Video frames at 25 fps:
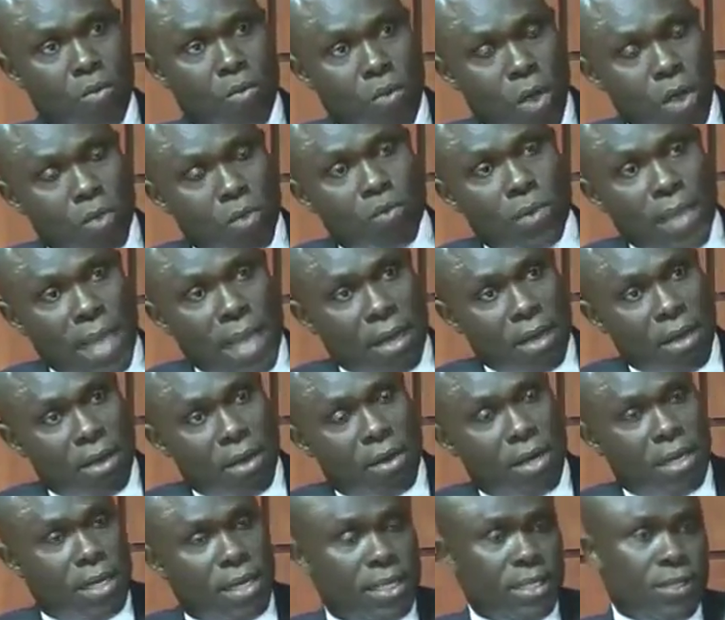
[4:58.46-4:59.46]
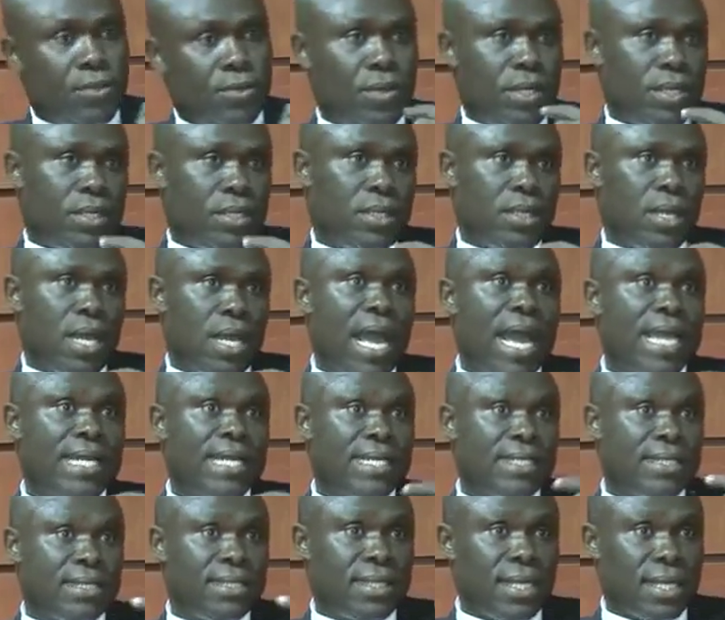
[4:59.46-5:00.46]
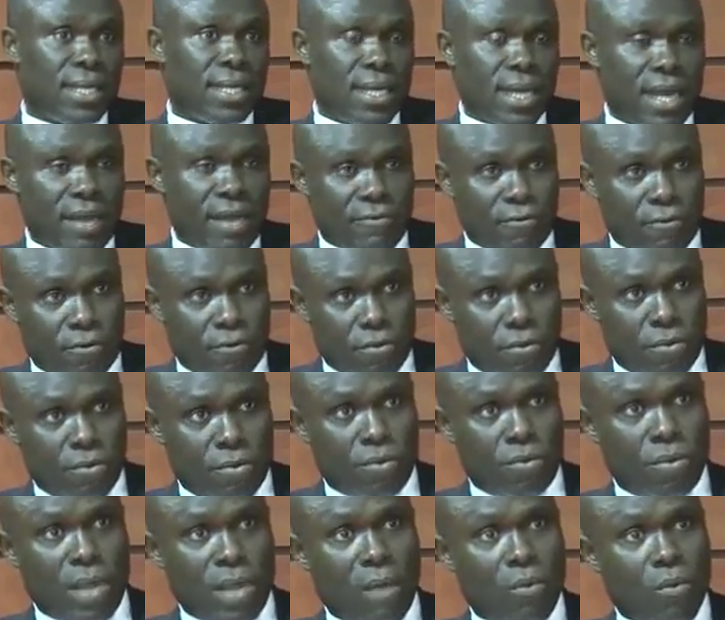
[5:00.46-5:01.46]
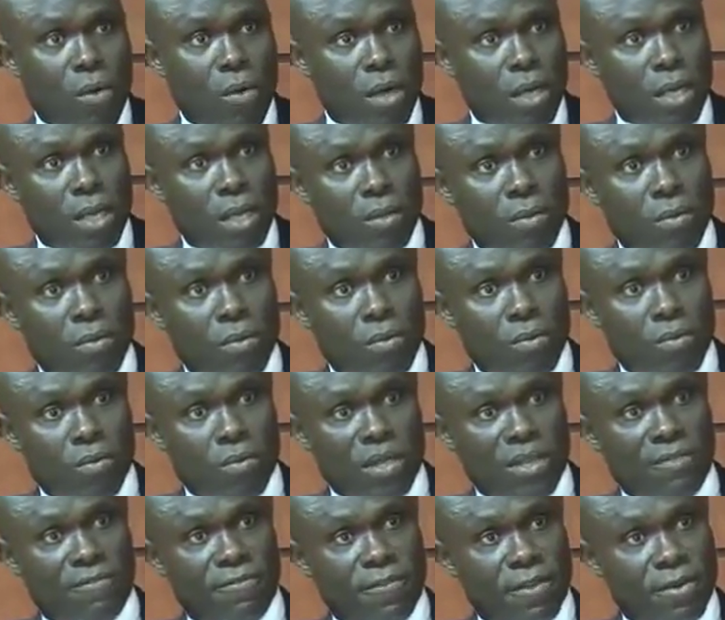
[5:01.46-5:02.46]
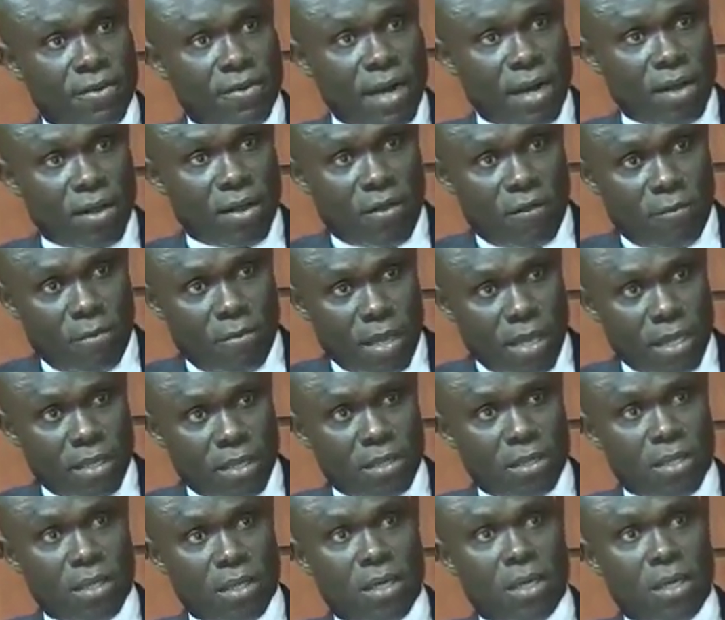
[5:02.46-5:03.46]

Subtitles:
What we are currently doing at the state level, we are working with the federal government,